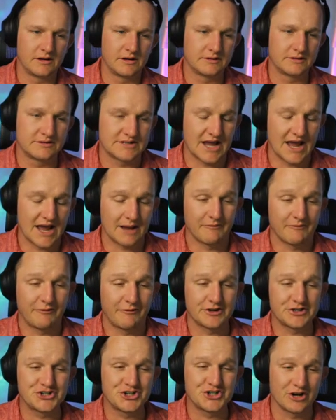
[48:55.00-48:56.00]
Damn,
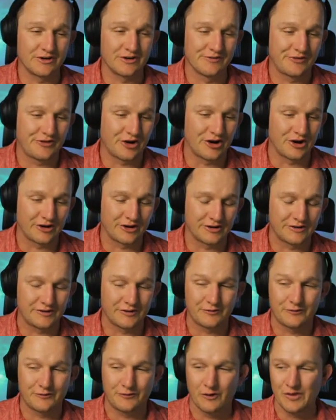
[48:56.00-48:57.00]
first shot on target
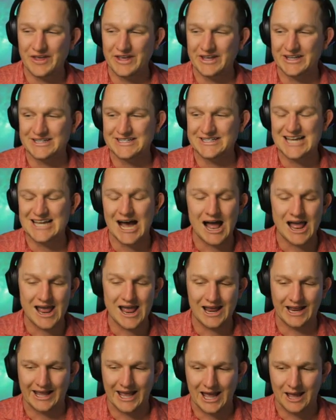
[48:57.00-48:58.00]
for the
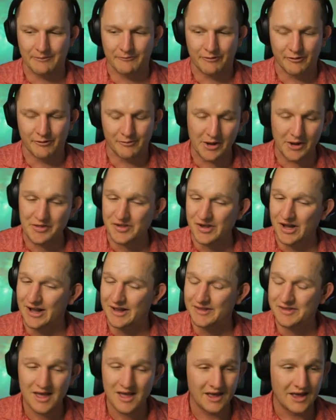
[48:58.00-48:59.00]
entire game for both sides.
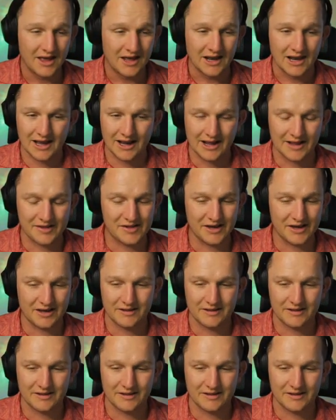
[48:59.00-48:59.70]
Like I said,